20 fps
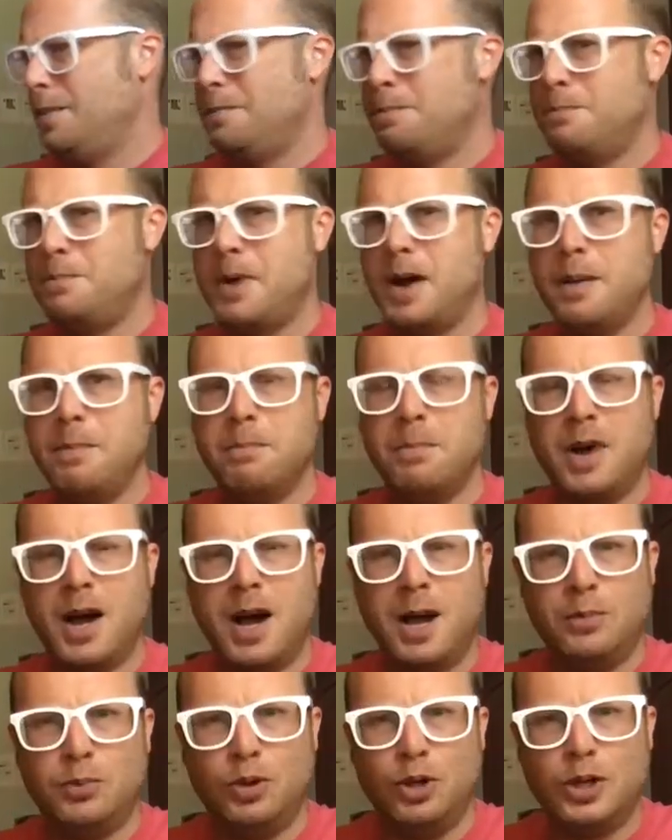My
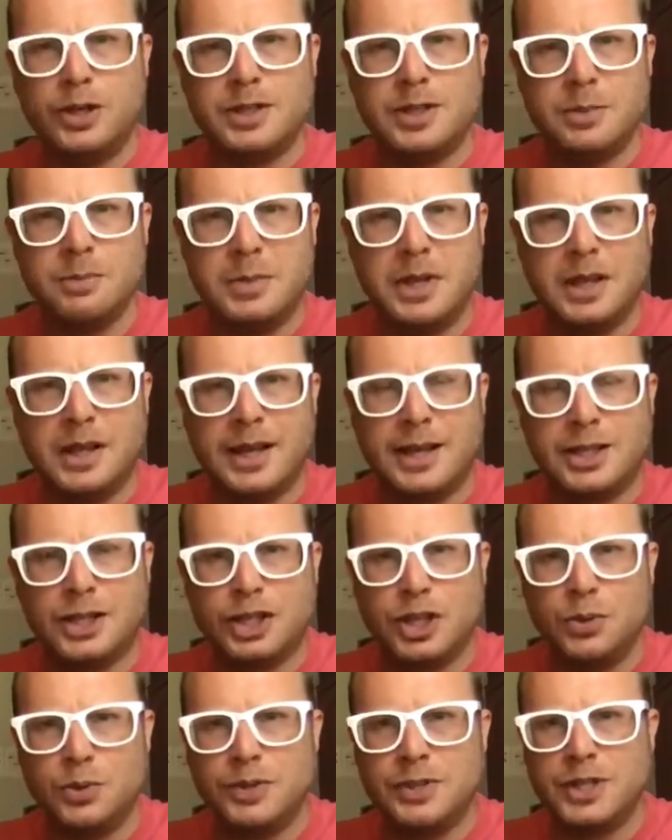mom looked at me like
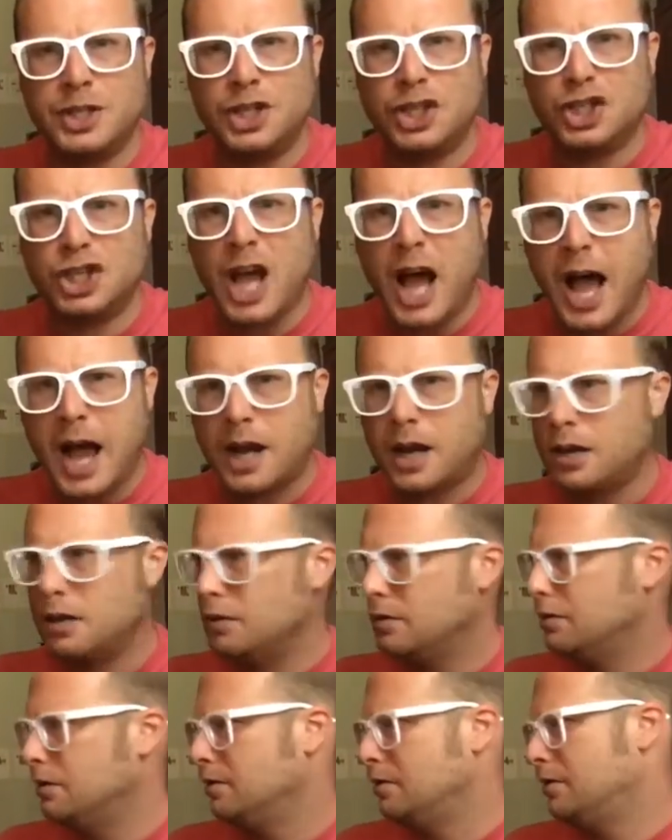she was in shock.
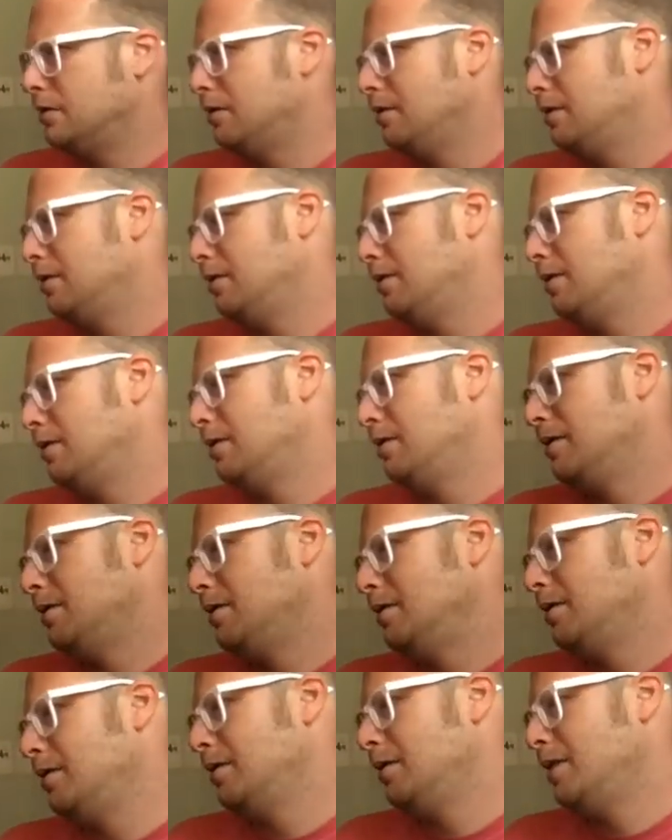
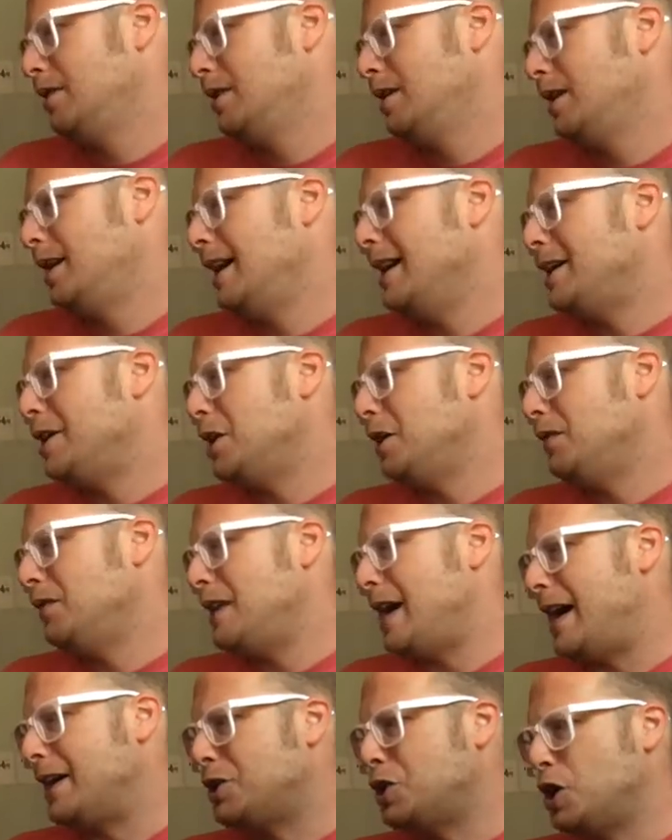I could have
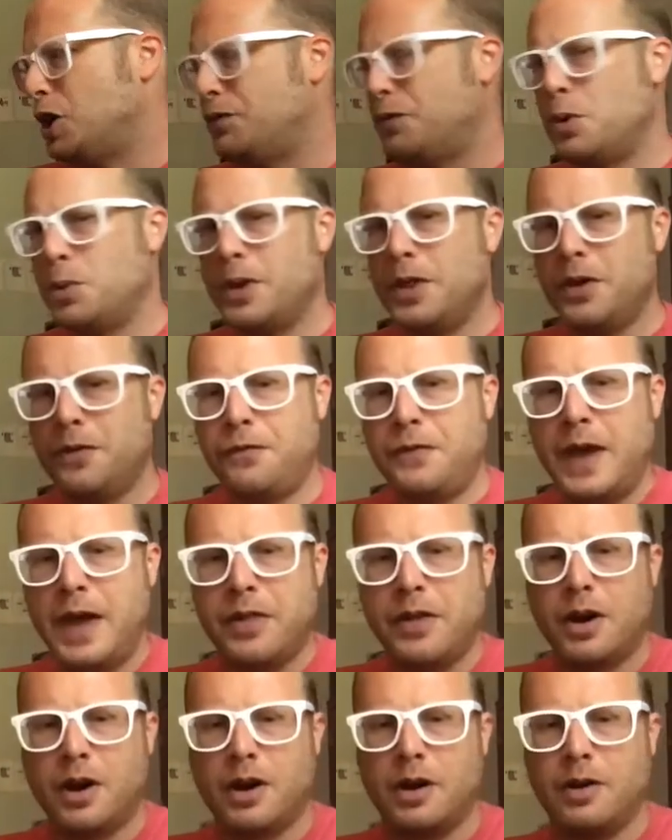knocked her over with a
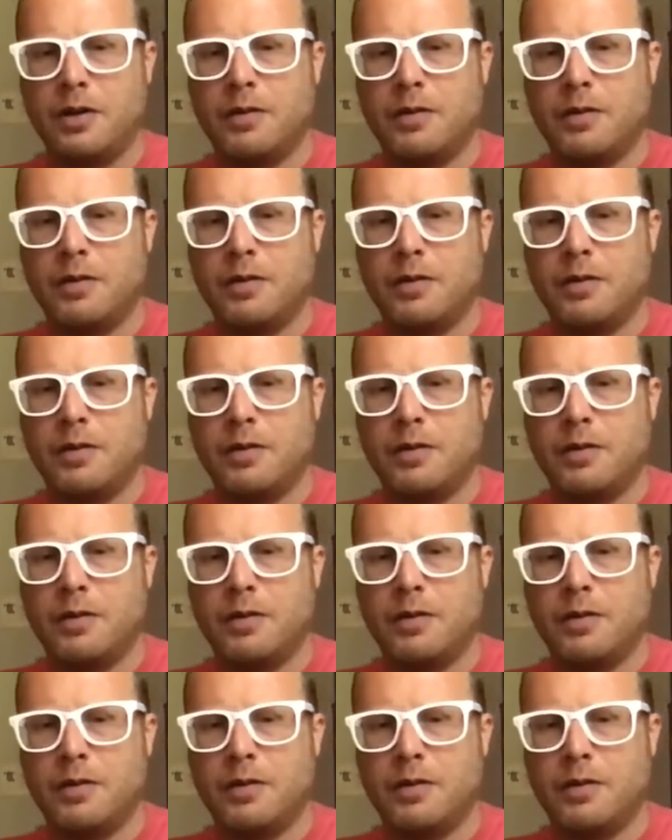feather.